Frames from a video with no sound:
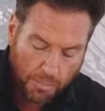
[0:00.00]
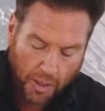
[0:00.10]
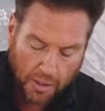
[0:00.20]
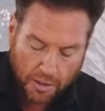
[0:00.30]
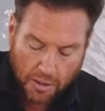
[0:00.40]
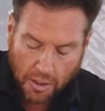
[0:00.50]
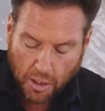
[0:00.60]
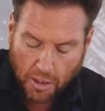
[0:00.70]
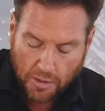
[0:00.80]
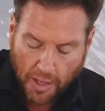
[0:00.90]
But
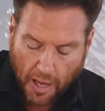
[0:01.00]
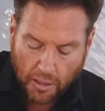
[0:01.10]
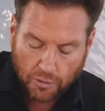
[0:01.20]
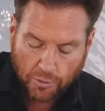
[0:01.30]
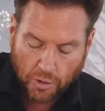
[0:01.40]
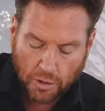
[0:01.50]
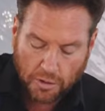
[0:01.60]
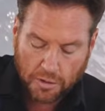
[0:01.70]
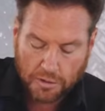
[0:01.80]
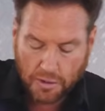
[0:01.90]
the olive oil
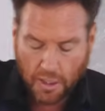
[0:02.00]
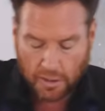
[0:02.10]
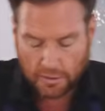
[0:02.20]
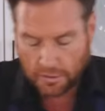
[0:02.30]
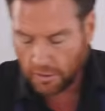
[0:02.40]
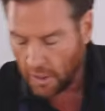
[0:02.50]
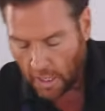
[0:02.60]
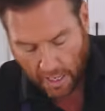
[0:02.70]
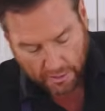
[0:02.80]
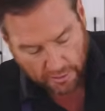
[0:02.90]
in this case,
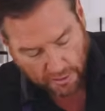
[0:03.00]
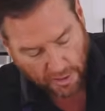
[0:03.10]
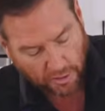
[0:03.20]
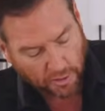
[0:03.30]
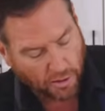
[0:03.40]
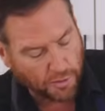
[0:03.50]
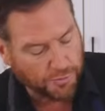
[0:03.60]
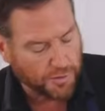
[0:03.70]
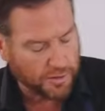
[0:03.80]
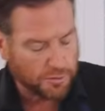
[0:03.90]
I just kind of
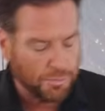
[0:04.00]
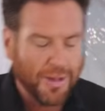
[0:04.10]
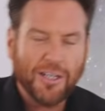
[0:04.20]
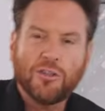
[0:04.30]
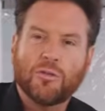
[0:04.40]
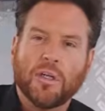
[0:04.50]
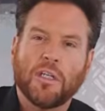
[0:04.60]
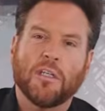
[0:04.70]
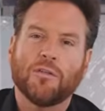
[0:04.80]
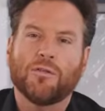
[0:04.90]
love this
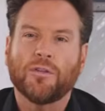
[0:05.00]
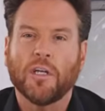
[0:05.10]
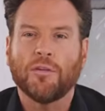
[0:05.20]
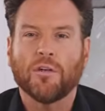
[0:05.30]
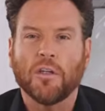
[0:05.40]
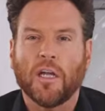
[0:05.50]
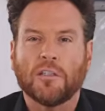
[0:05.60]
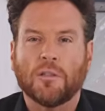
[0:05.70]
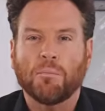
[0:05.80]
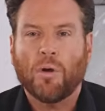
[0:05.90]
Mediterranean flavor that
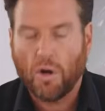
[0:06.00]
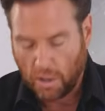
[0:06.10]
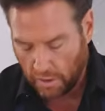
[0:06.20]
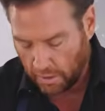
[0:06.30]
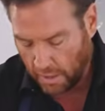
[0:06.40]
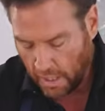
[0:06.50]
it's imparting